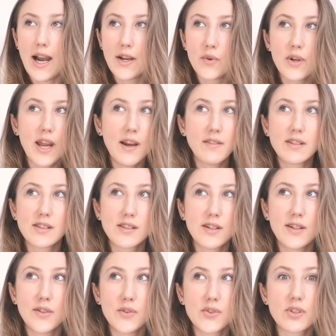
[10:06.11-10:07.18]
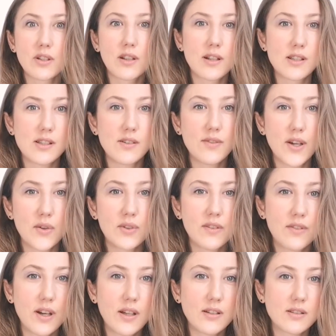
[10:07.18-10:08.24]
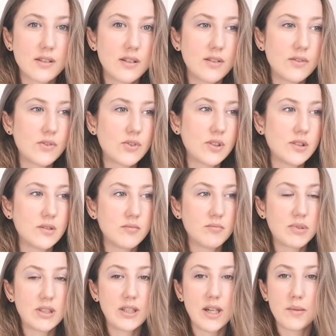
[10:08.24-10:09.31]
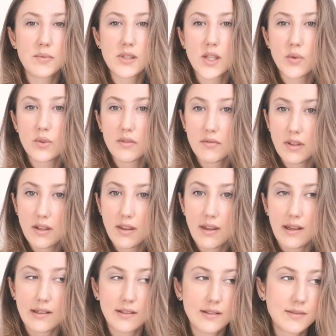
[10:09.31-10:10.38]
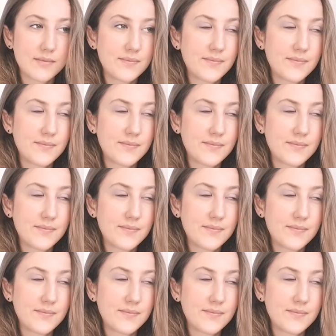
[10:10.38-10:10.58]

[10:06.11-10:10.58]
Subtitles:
I don't have the solution, because if I would have had a solution, perhaps I would have done that.